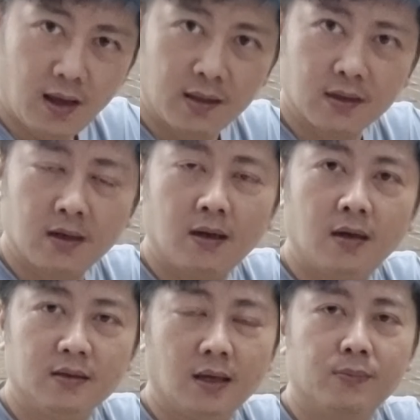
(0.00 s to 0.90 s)
and
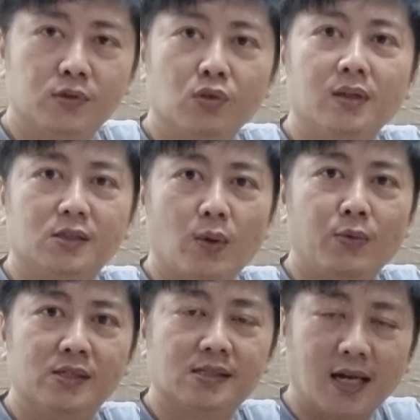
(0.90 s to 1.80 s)
uh, yep so that's
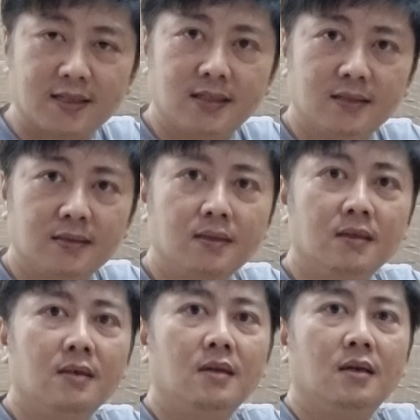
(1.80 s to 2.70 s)
when we started
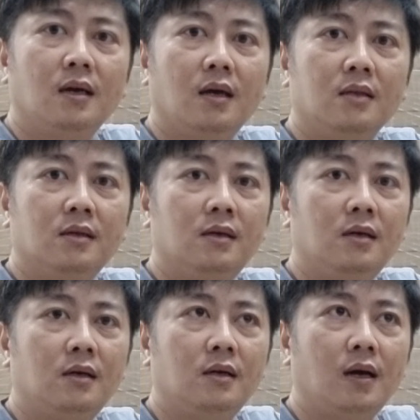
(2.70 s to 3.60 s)
and
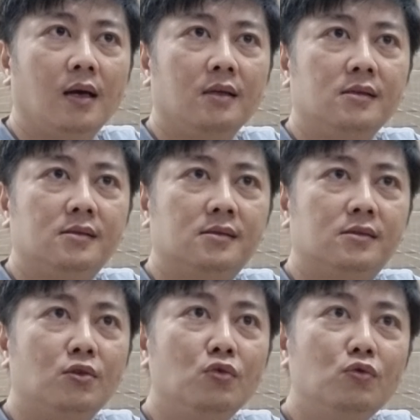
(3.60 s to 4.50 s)
uh, I
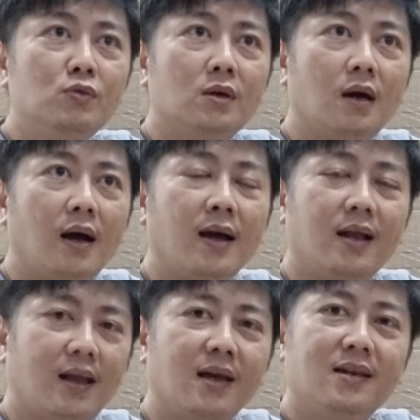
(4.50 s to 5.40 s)
still I,
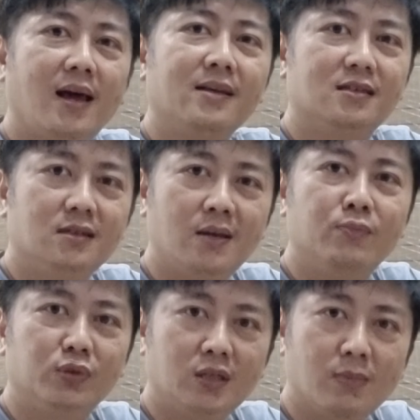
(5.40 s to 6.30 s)
I like the name
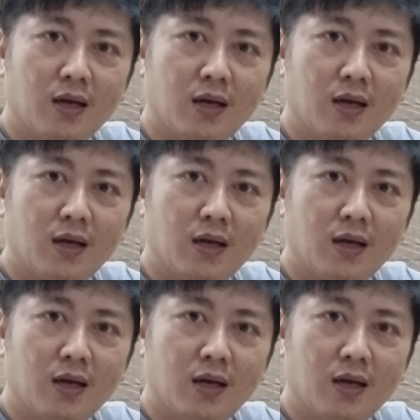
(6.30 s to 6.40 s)
pretty